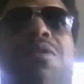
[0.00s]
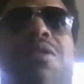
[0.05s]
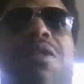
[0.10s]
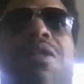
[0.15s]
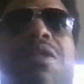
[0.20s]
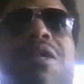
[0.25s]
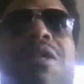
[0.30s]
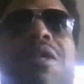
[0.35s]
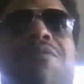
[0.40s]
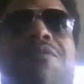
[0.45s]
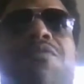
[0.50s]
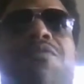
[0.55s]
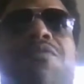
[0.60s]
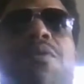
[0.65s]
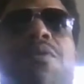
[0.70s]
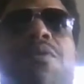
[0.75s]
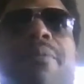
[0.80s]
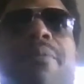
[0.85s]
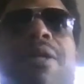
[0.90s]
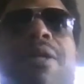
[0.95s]
kind of
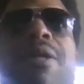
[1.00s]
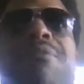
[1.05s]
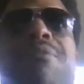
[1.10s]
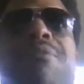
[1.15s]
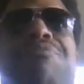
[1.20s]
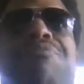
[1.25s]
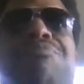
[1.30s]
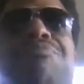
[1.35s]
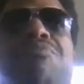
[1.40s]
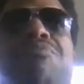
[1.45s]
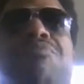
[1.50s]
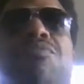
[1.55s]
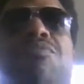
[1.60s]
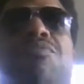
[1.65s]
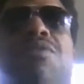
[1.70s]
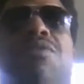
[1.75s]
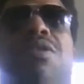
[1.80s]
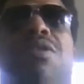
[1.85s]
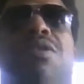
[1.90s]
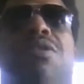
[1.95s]
format.
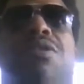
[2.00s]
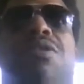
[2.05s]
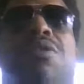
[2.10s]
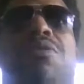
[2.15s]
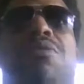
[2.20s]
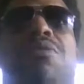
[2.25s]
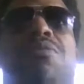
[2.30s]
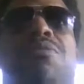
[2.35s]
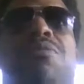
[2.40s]
So